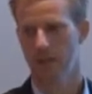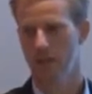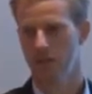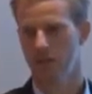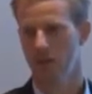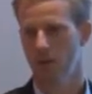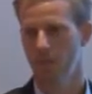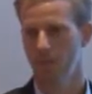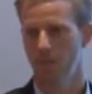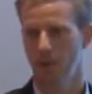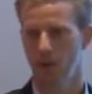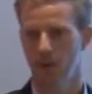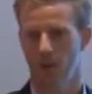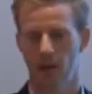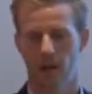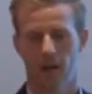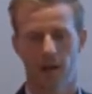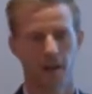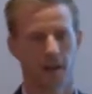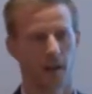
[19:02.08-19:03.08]

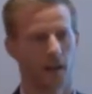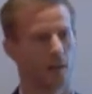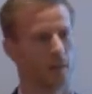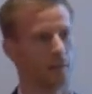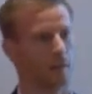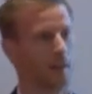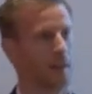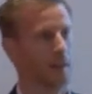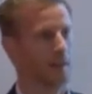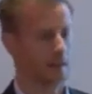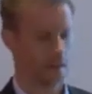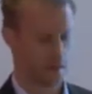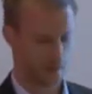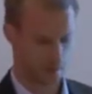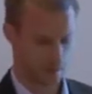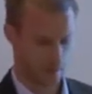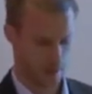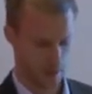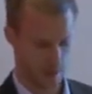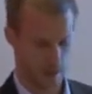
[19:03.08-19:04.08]
example I have
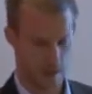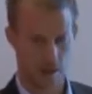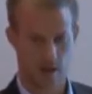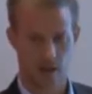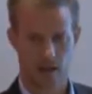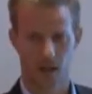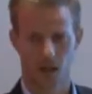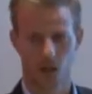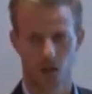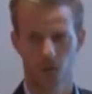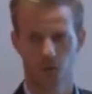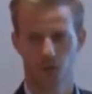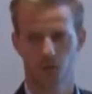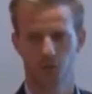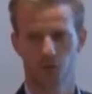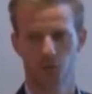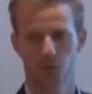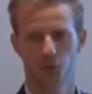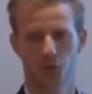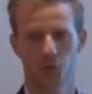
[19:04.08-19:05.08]
is how
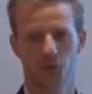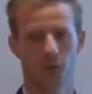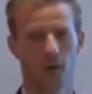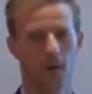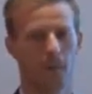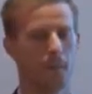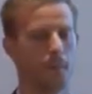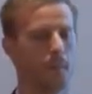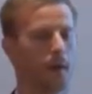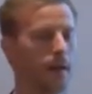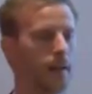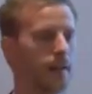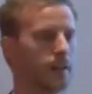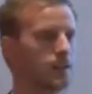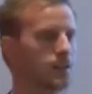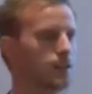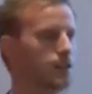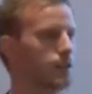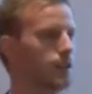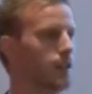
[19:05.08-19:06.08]
to
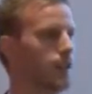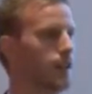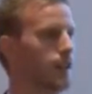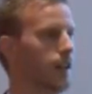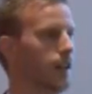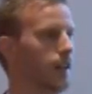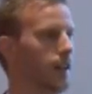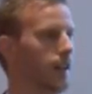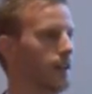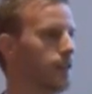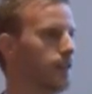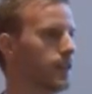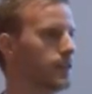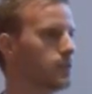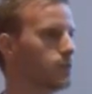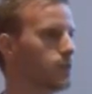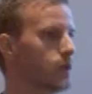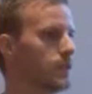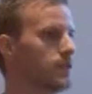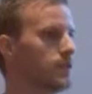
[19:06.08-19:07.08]
manage an
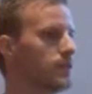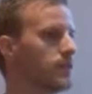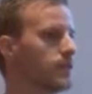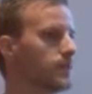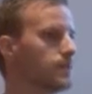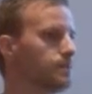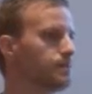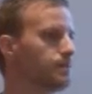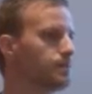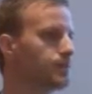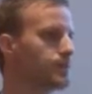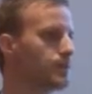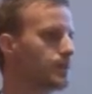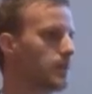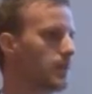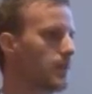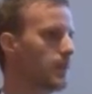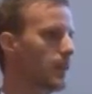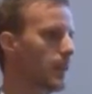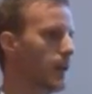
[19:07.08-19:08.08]
FX risk
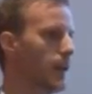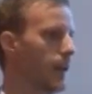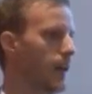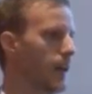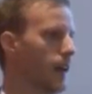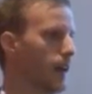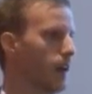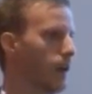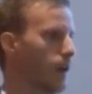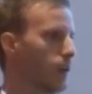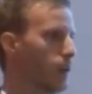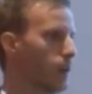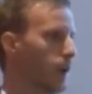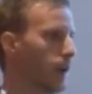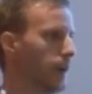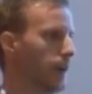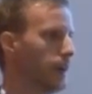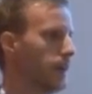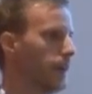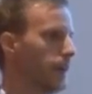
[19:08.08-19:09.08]

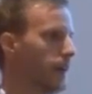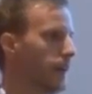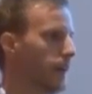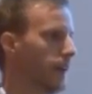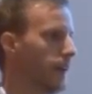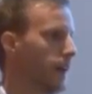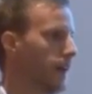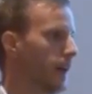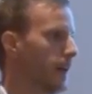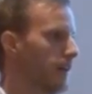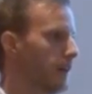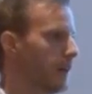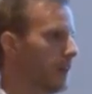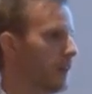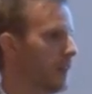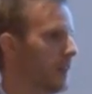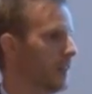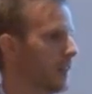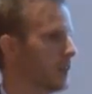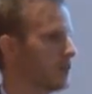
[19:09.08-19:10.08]
when having
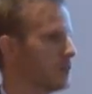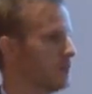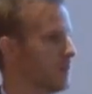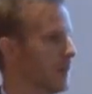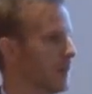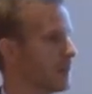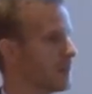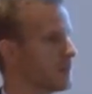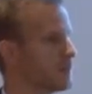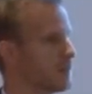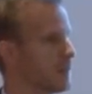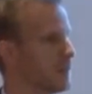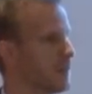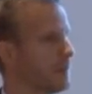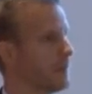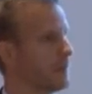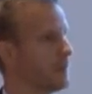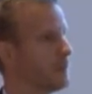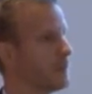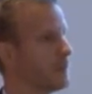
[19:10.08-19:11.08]
an in-house bank set up.